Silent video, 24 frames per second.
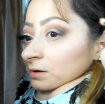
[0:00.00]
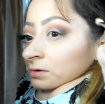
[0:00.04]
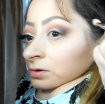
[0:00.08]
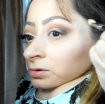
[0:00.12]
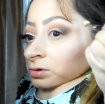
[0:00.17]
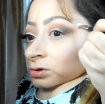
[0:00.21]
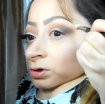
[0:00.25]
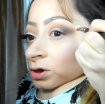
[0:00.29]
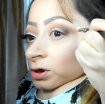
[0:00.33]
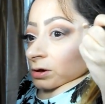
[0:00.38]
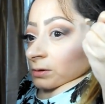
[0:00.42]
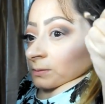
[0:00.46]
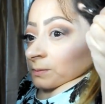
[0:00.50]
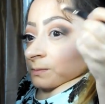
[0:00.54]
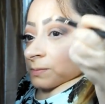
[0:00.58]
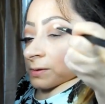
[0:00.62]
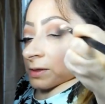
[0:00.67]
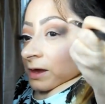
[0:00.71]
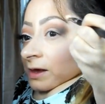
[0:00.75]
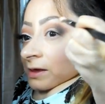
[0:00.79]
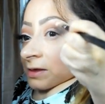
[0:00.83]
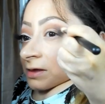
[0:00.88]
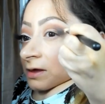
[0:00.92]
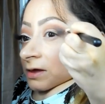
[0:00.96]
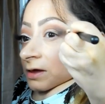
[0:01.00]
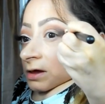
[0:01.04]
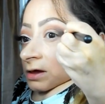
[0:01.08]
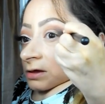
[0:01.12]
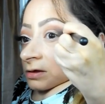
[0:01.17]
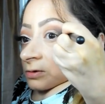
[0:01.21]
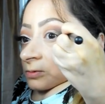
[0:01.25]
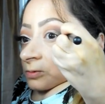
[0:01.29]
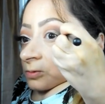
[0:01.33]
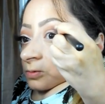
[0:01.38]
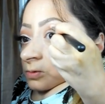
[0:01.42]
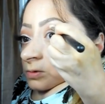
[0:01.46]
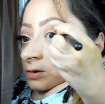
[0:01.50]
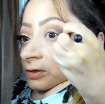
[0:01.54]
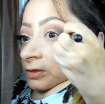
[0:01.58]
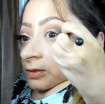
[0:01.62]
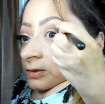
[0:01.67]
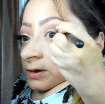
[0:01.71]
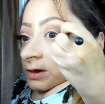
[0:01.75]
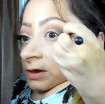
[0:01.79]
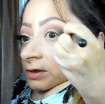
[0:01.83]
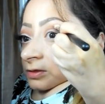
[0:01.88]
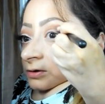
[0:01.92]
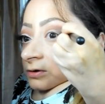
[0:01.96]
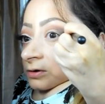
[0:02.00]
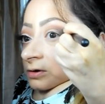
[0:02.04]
look blended in with the other